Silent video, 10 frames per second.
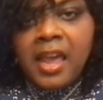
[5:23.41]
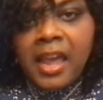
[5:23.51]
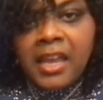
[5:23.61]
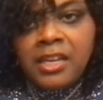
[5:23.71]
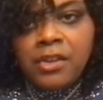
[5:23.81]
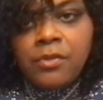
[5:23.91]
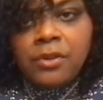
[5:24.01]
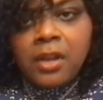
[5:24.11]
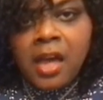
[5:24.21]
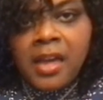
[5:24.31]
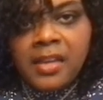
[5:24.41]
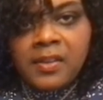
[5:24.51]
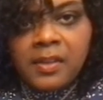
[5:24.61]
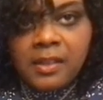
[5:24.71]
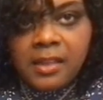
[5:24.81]
and
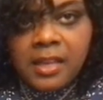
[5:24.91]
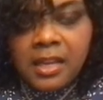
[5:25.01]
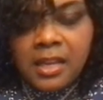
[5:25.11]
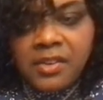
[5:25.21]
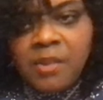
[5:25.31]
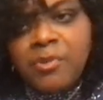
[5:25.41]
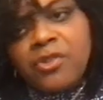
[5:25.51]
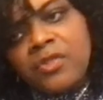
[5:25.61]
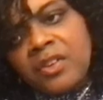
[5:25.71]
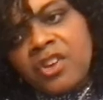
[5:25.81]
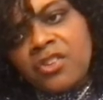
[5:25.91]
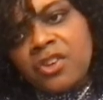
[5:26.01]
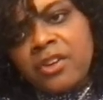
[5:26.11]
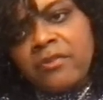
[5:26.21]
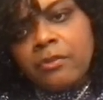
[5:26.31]
utilized the temperature
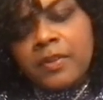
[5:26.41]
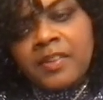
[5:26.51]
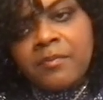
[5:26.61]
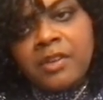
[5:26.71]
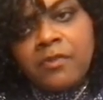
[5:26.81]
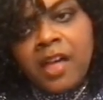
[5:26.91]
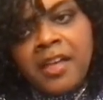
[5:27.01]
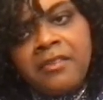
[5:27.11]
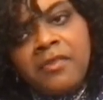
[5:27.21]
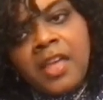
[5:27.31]
suggestion of 375.